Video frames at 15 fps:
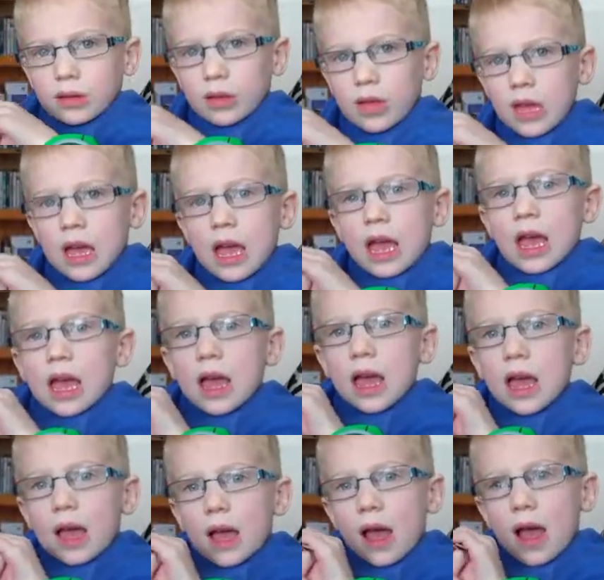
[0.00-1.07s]
Okay, it's
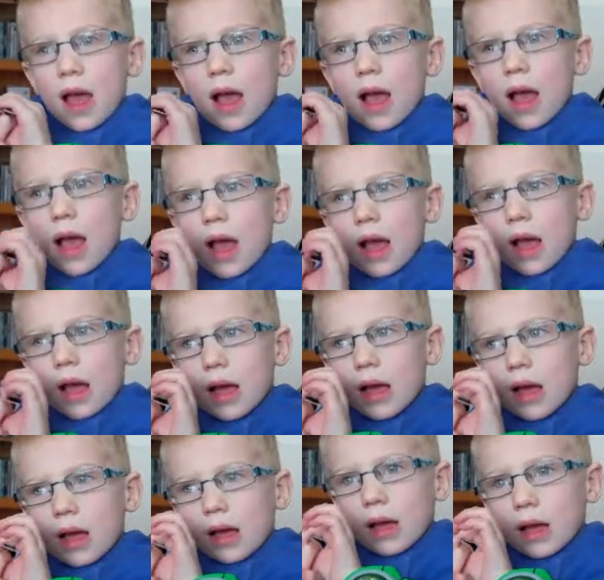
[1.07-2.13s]
time for the last
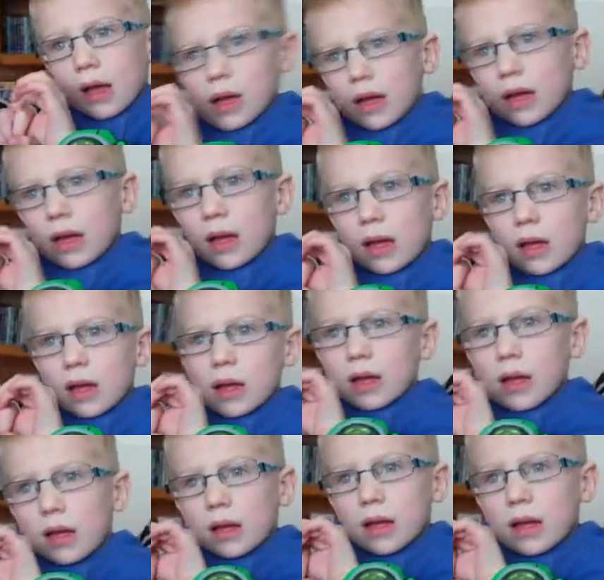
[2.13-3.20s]
chapter. What are we going to talk about
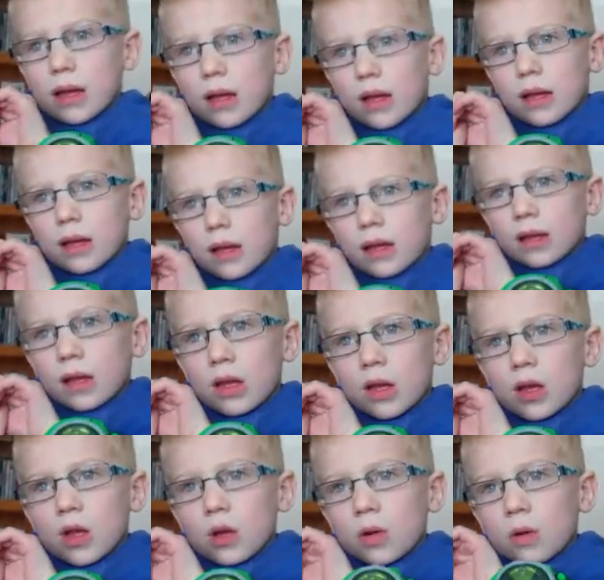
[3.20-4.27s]
in this chapter,
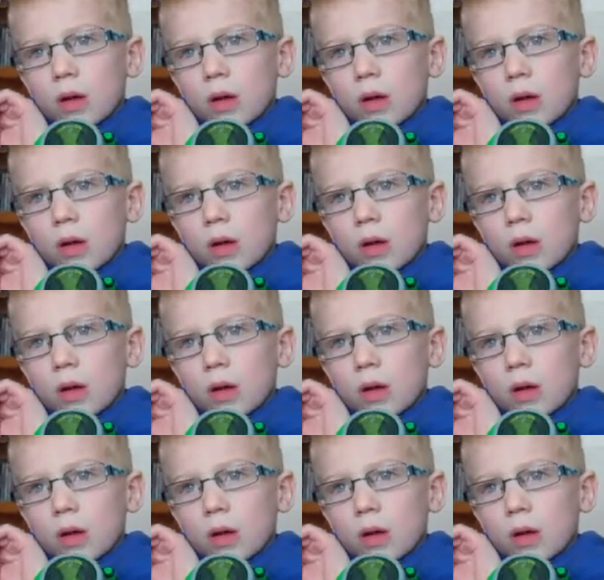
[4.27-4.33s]
Dominic?